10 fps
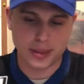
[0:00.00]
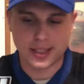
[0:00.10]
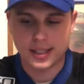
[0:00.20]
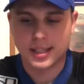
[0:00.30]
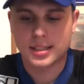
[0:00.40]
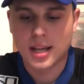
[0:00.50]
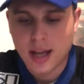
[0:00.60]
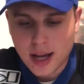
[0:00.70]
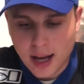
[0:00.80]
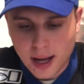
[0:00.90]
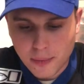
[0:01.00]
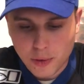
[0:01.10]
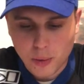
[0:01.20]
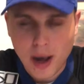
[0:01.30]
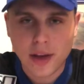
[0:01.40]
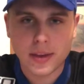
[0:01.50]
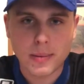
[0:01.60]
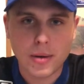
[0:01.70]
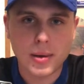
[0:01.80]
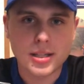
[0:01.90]
P6 for a while. The
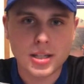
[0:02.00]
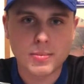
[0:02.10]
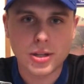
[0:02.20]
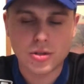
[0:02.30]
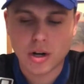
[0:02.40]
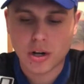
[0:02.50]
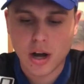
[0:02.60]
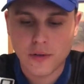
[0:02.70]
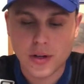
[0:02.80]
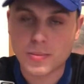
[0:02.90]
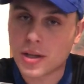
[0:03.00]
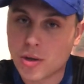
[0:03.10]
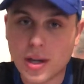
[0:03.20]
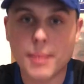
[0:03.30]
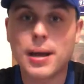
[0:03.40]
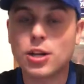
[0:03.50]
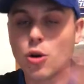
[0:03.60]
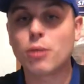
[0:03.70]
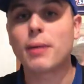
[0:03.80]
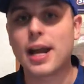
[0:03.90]
Mountain West has been the stronger conference, but you can make
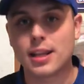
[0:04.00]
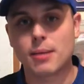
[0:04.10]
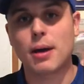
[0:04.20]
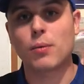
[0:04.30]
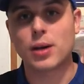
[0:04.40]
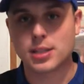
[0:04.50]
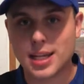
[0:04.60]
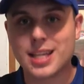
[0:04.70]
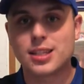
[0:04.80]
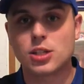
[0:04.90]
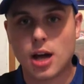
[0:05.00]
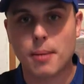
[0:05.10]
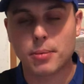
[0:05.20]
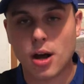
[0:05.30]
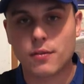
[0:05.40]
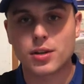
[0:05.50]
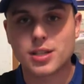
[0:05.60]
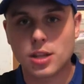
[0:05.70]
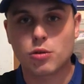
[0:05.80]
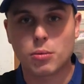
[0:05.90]
no debate that the Mountain West is the top
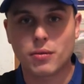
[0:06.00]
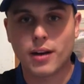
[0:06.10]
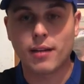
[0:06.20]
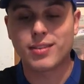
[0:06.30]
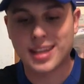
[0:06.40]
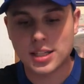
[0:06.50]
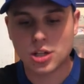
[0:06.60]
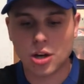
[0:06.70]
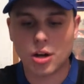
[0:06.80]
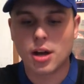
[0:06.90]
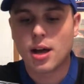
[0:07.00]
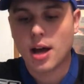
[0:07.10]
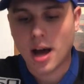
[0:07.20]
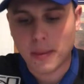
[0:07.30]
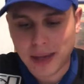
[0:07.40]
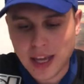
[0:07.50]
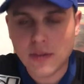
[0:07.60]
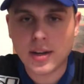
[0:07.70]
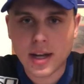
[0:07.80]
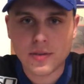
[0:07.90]
conference in the Group of 5 this year.
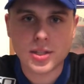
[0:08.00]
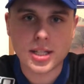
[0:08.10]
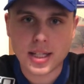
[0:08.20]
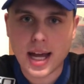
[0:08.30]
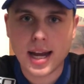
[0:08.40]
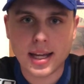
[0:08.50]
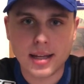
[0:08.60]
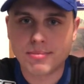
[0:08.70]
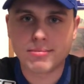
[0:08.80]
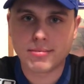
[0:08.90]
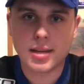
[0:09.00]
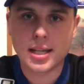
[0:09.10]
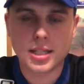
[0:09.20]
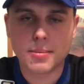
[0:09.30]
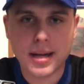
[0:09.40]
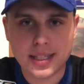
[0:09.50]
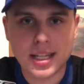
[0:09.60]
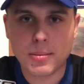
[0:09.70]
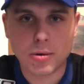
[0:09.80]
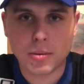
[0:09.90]
Even if Cincinnati is the best
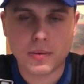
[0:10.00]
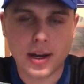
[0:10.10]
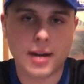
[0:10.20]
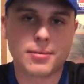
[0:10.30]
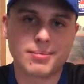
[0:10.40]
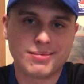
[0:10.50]
team in the Group of 5,